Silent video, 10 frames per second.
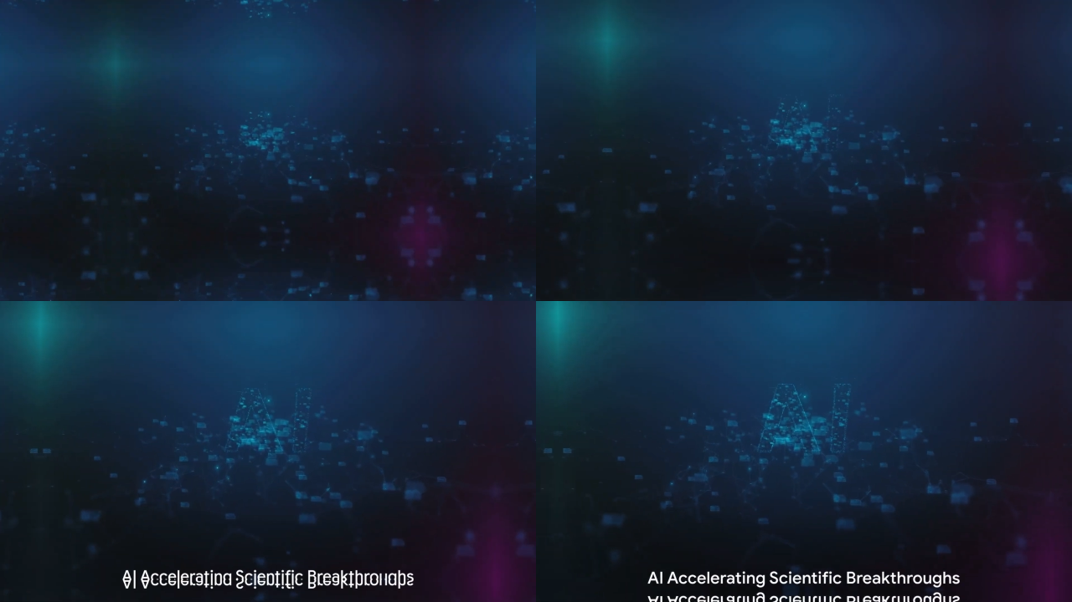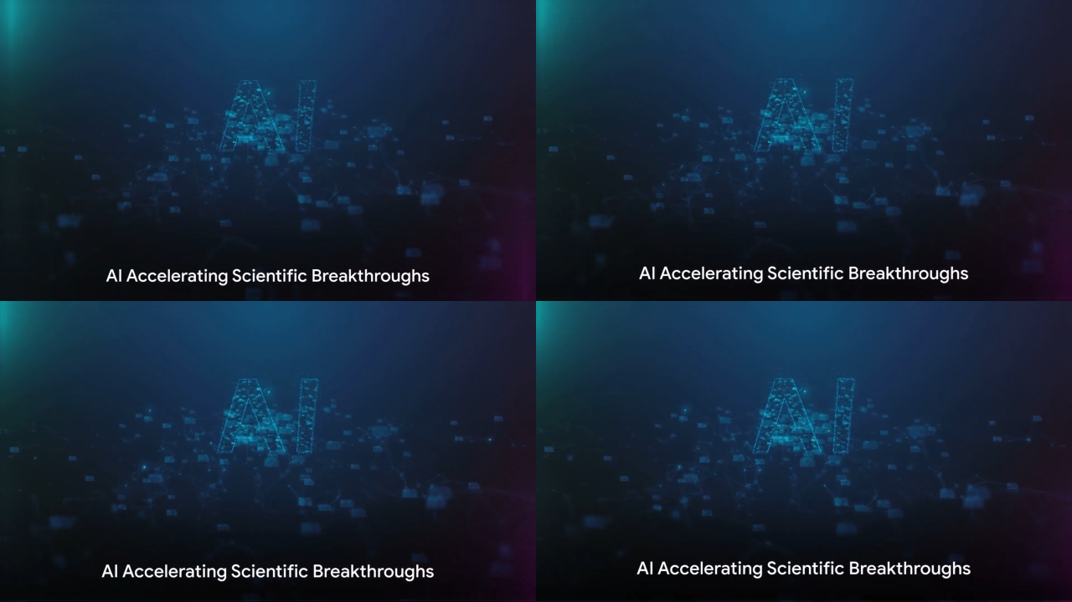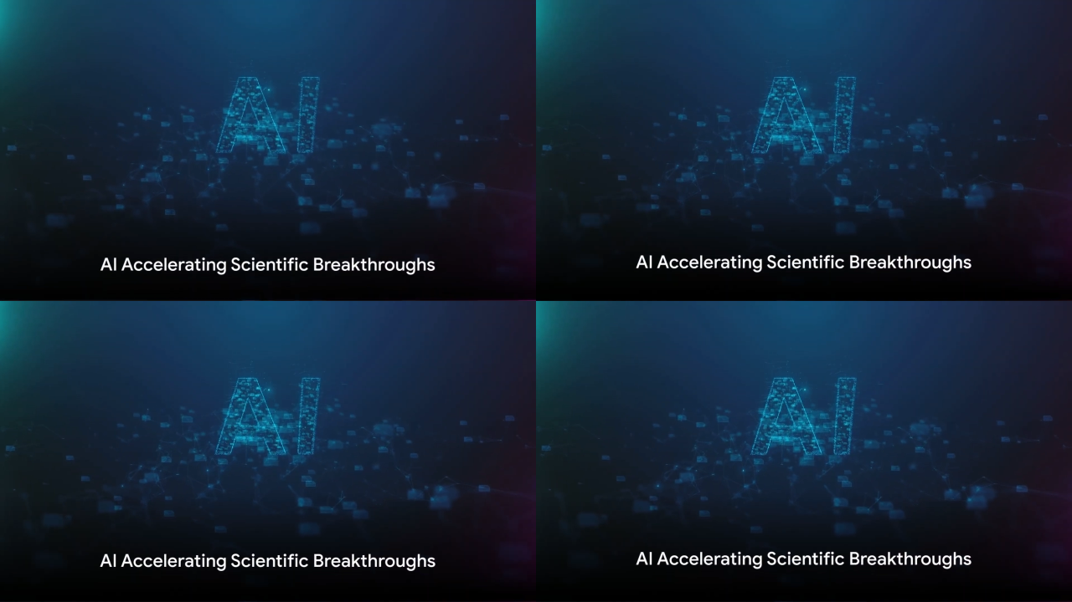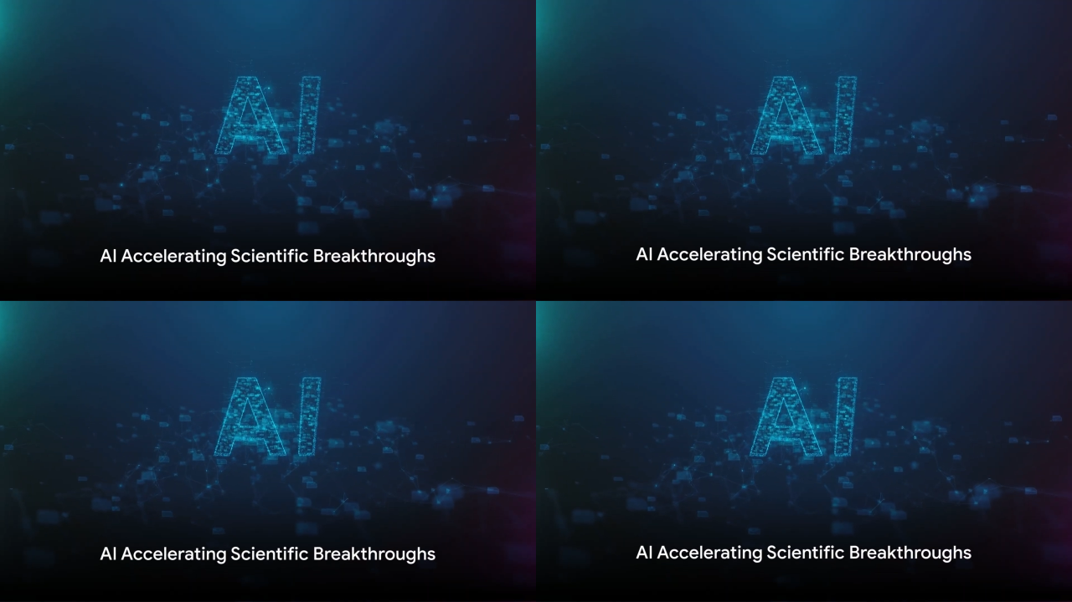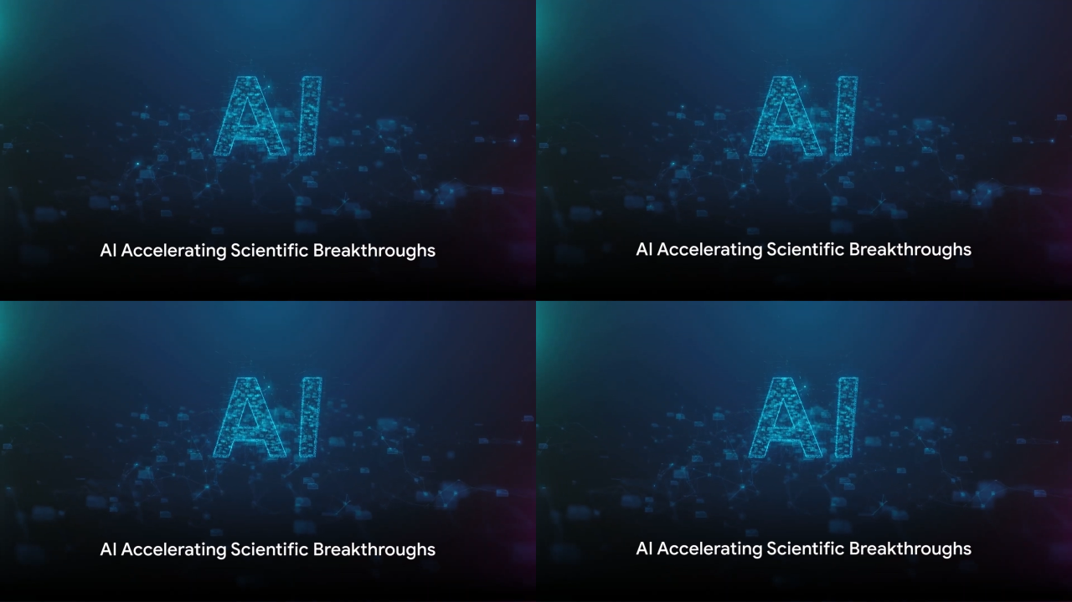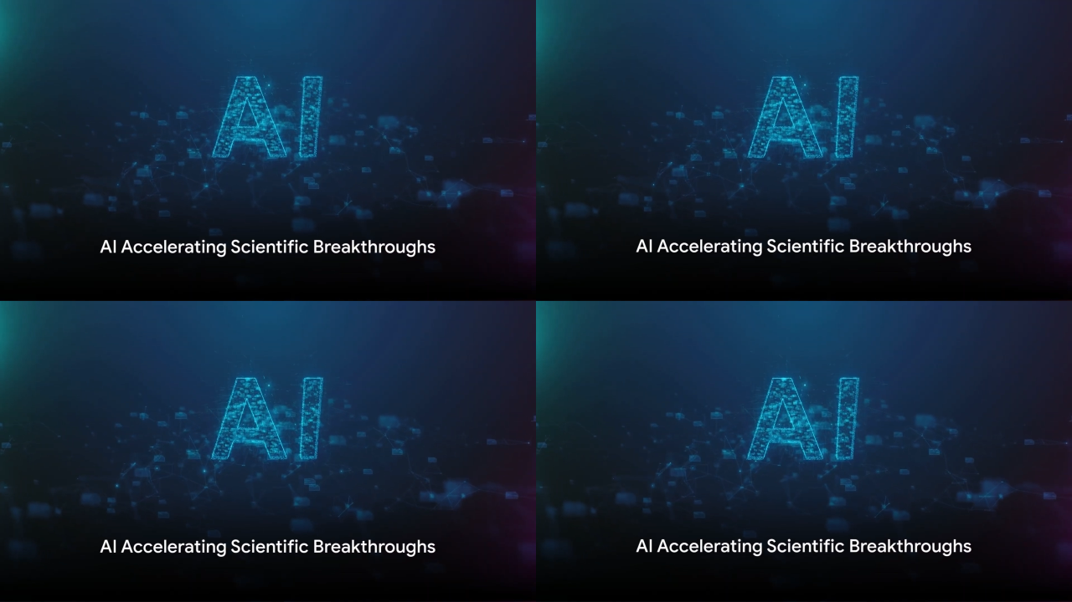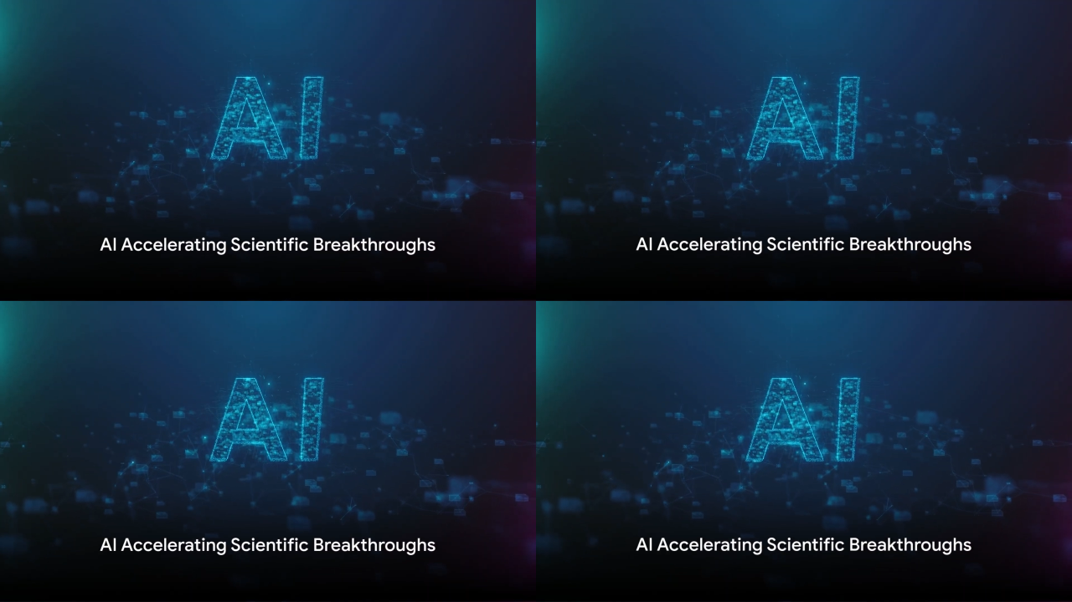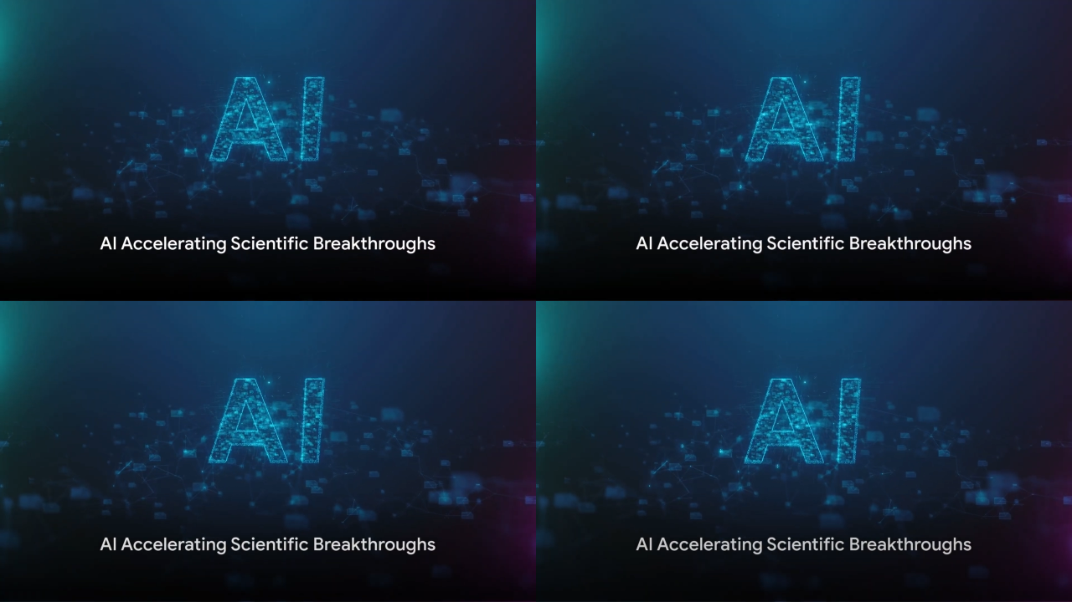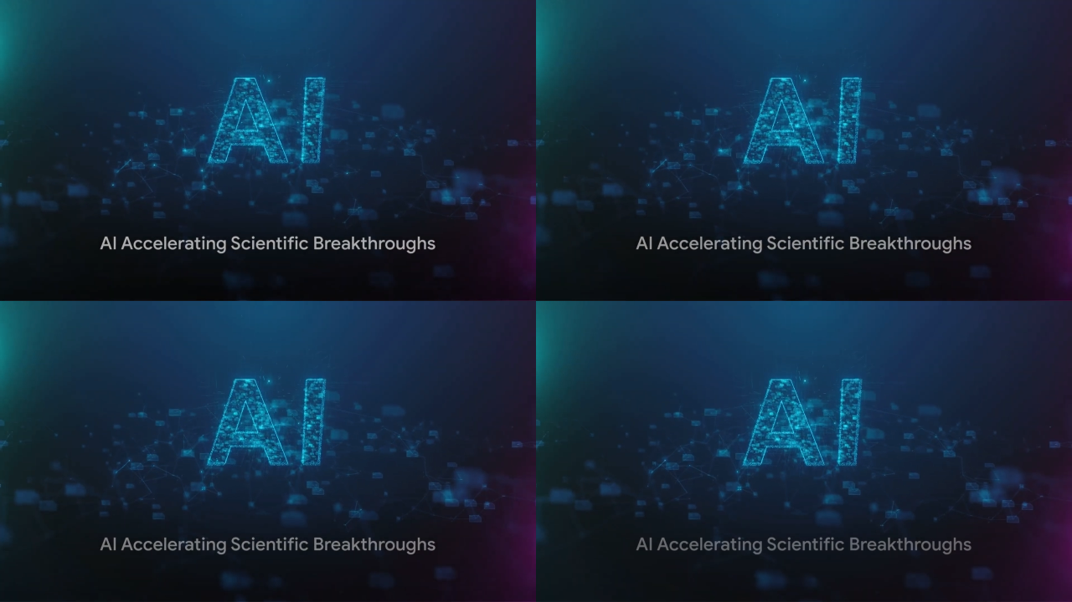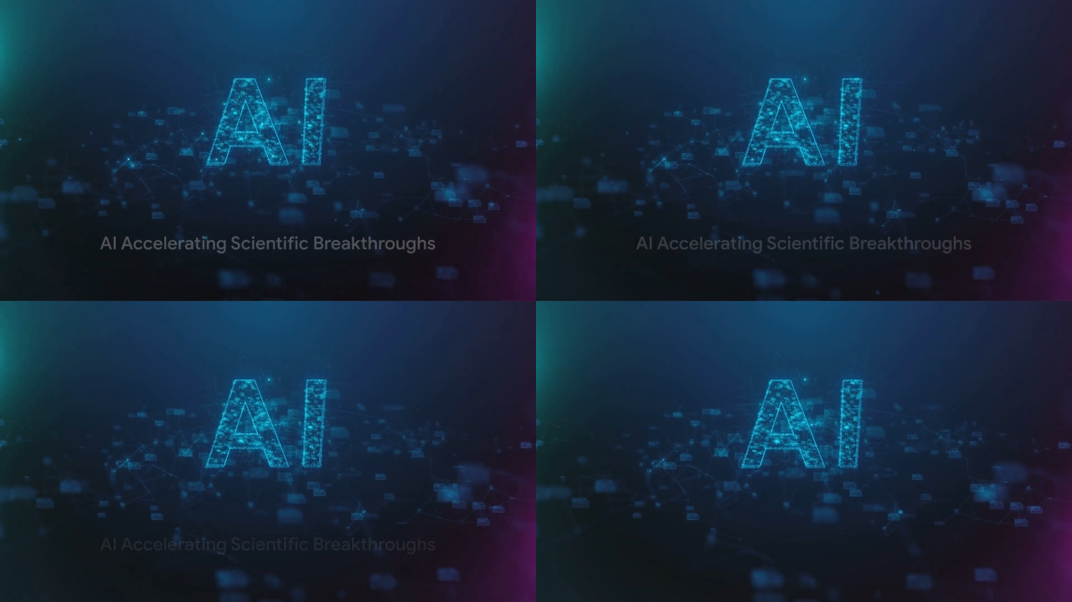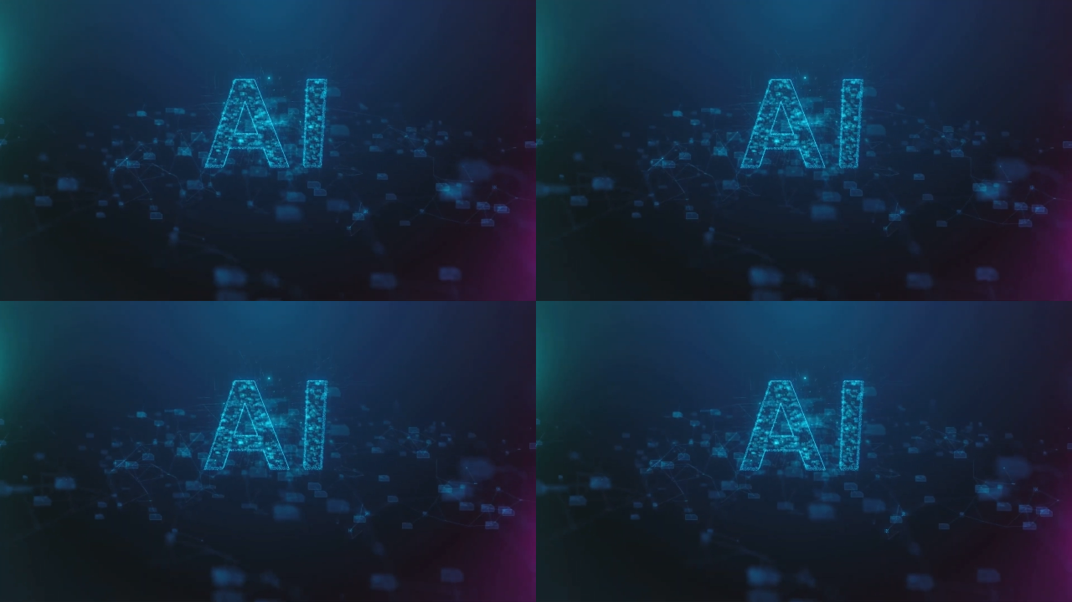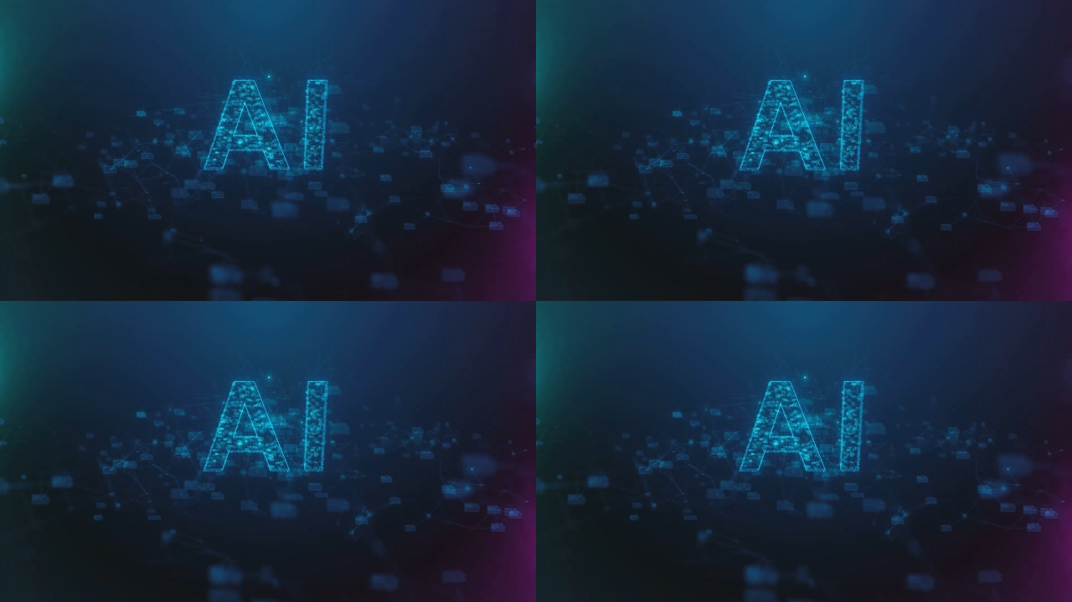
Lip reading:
Nobody's mouth can be seen.